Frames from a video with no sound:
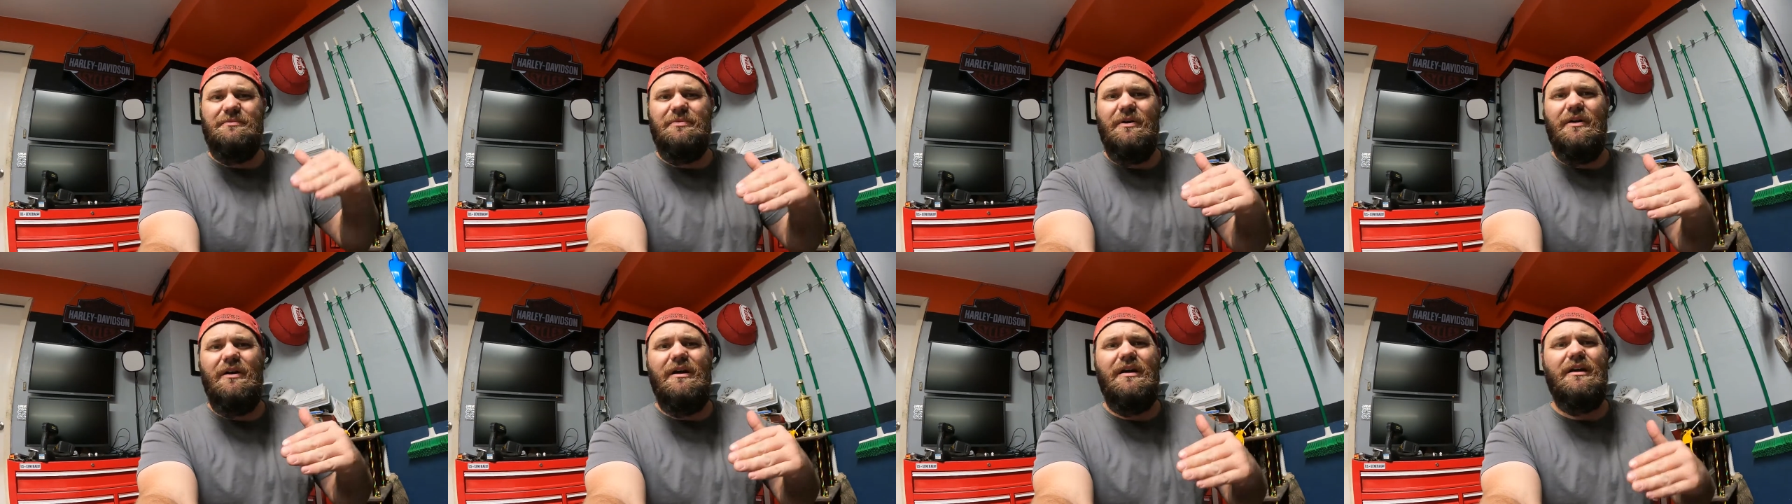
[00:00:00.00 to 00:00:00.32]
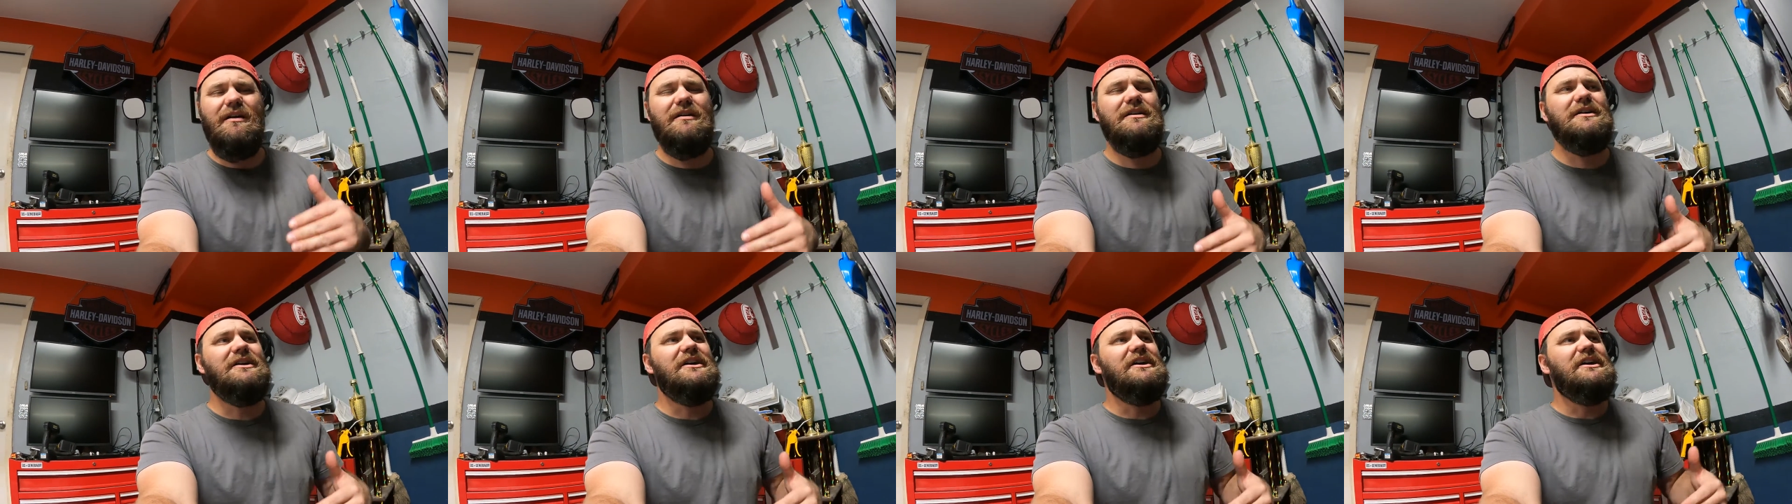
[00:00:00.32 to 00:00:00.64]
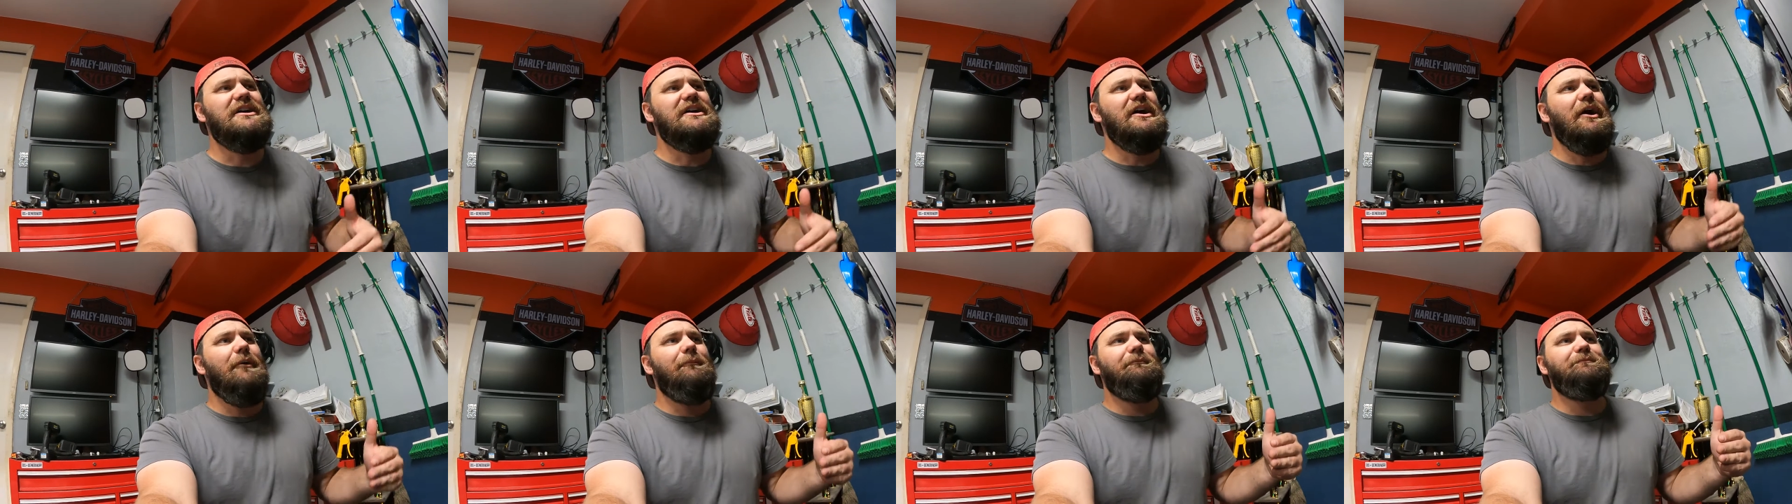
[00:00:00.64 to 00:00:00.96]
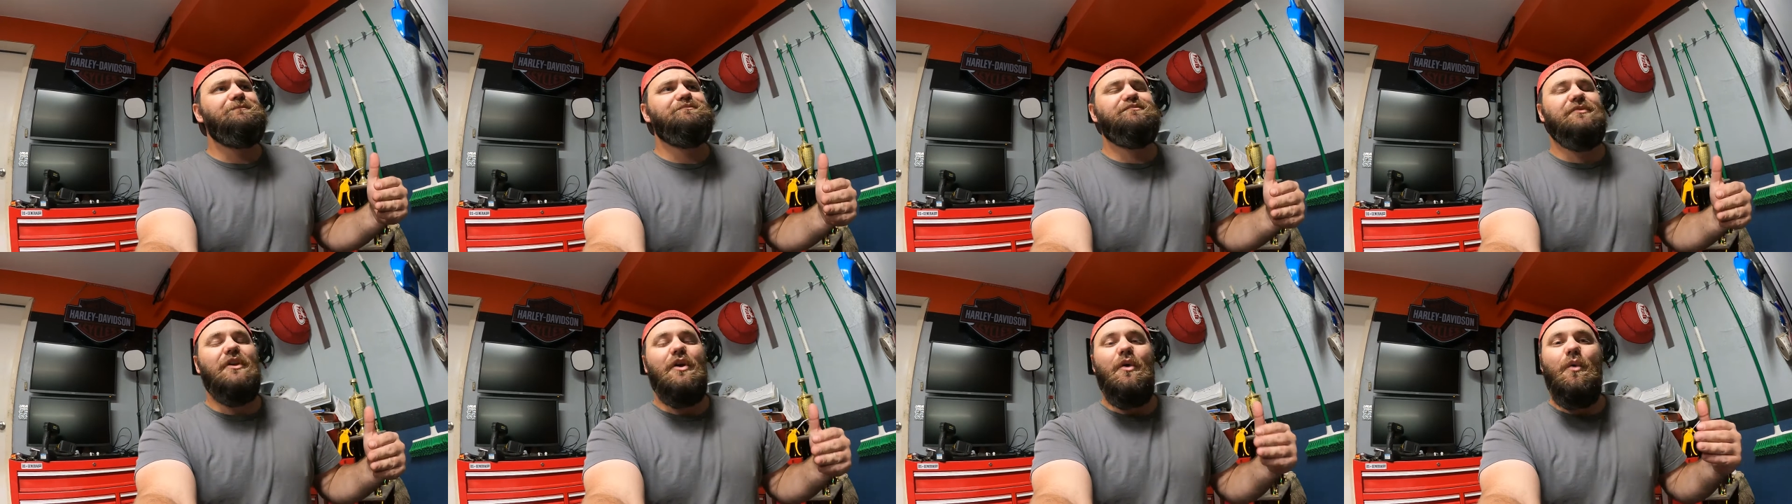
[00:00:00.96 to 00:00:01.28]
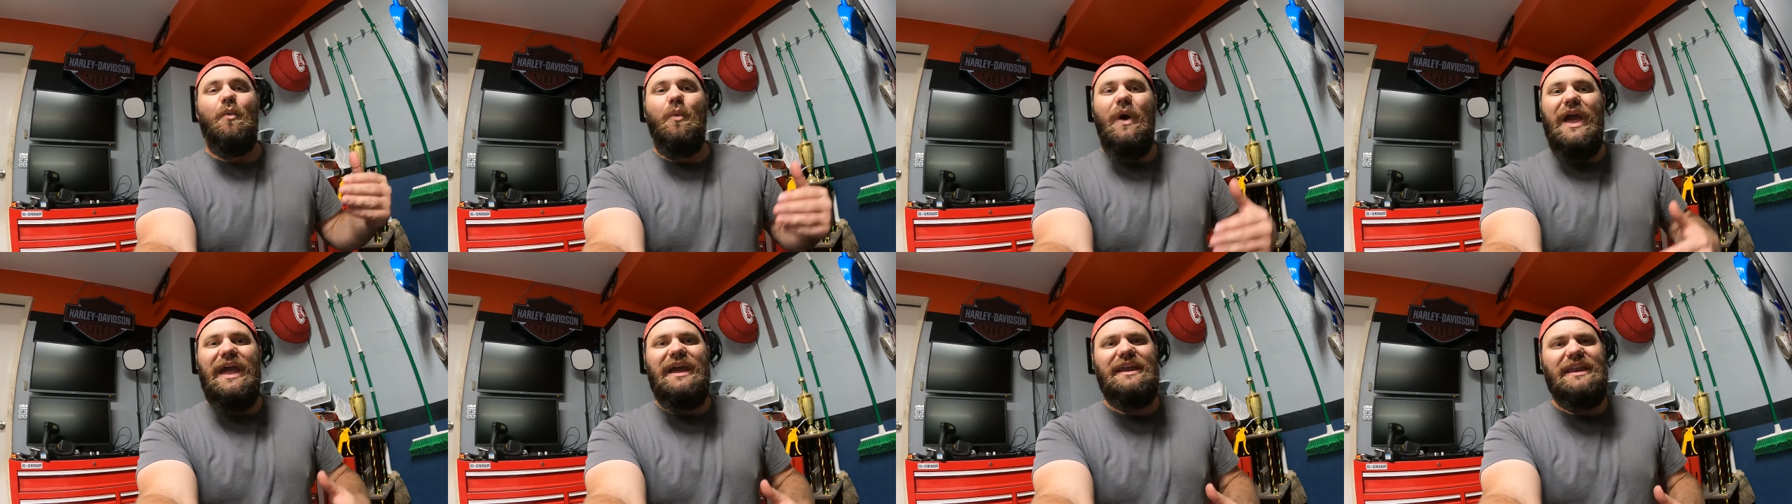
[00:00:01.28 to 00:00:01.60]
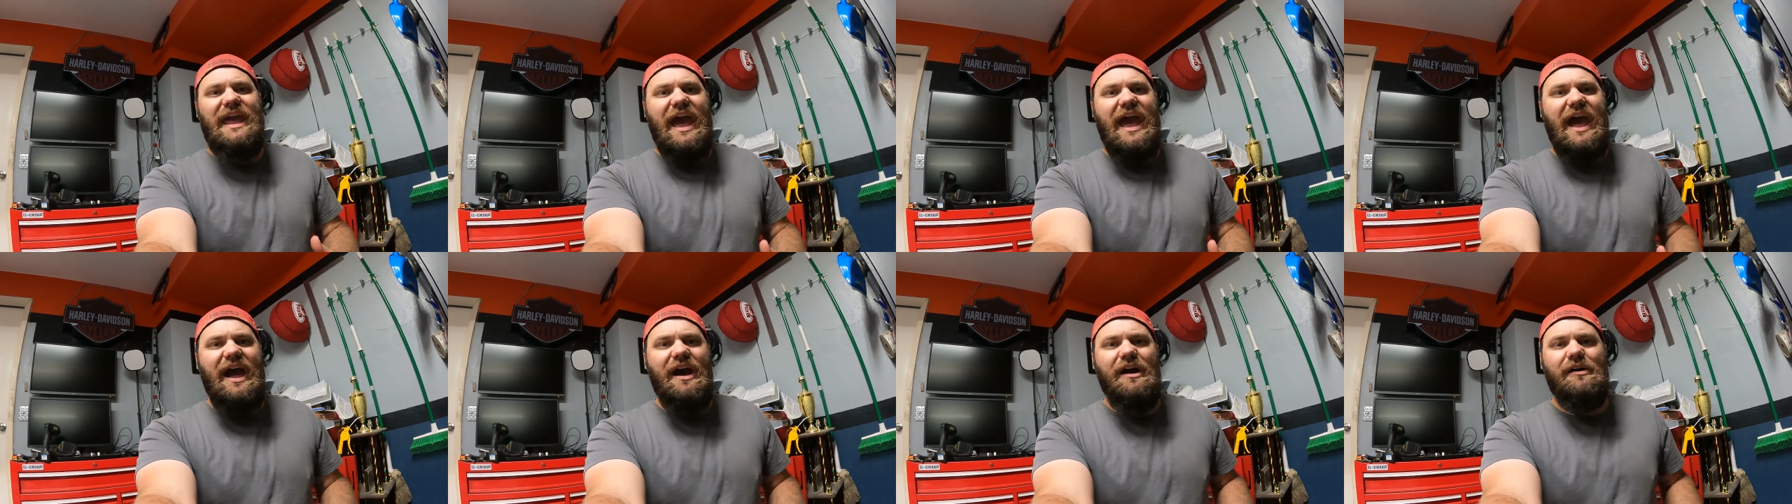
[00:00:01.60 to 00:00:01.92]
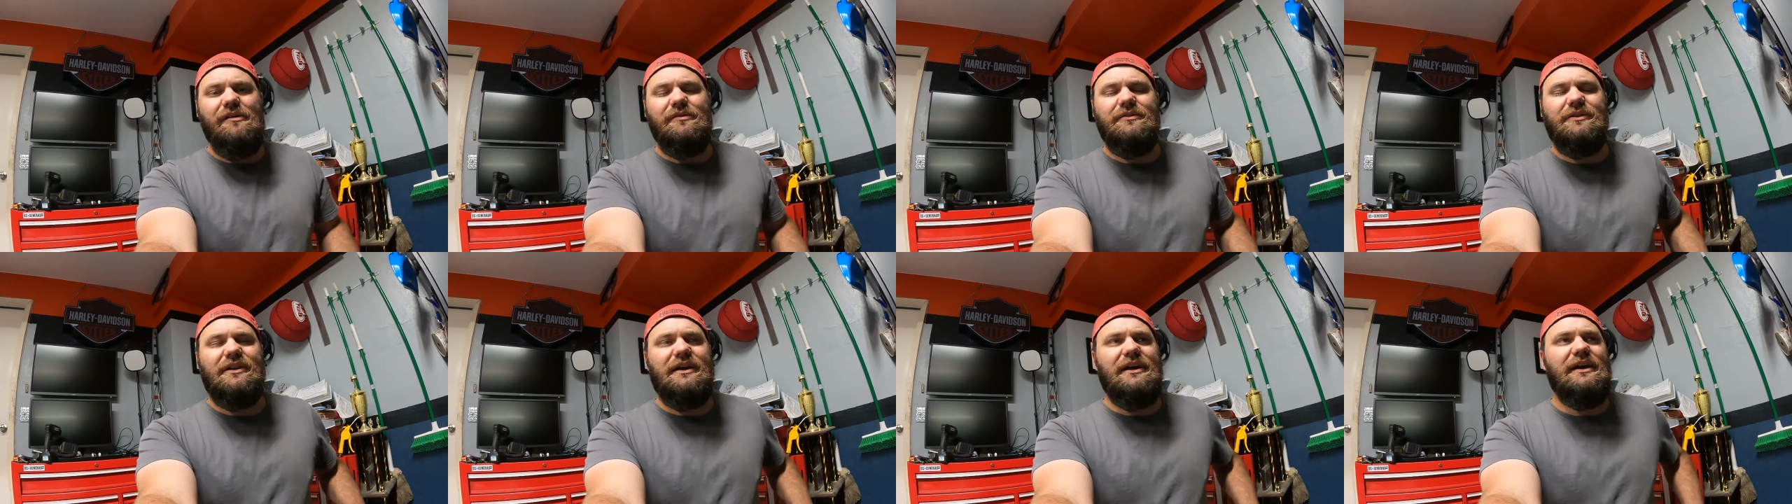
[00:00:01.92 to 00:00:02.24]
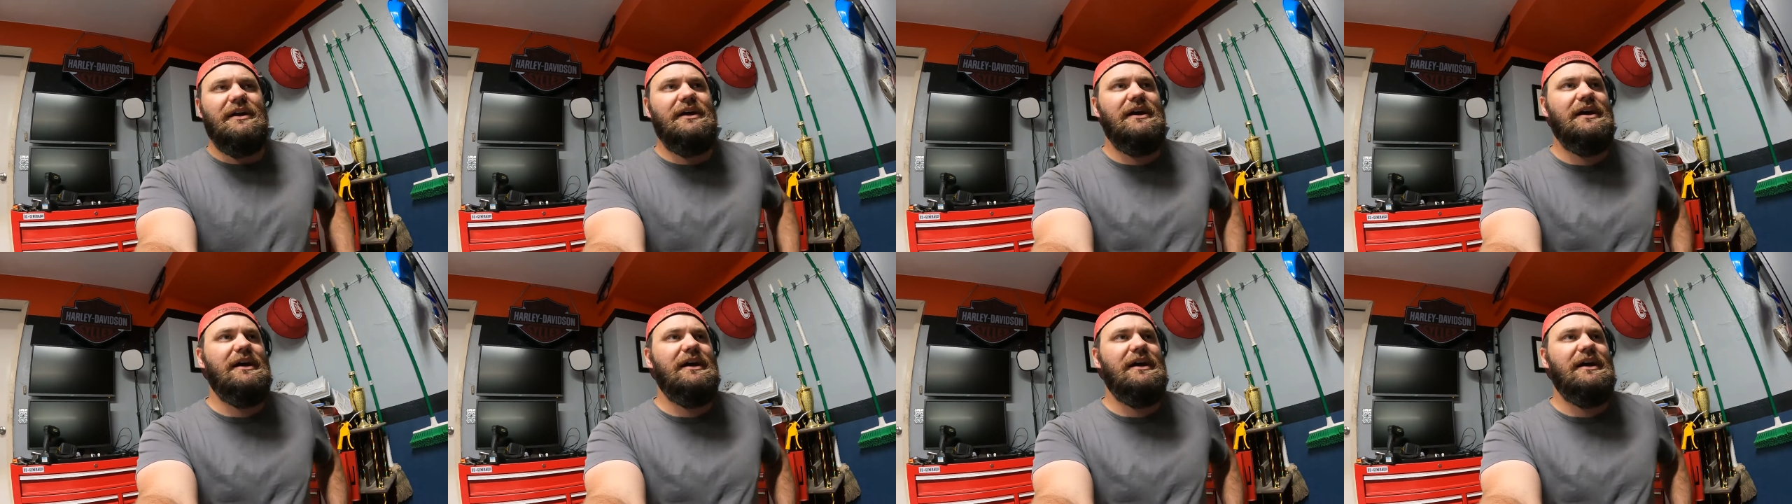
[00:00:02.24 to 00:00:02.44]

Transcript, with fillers: bar way down.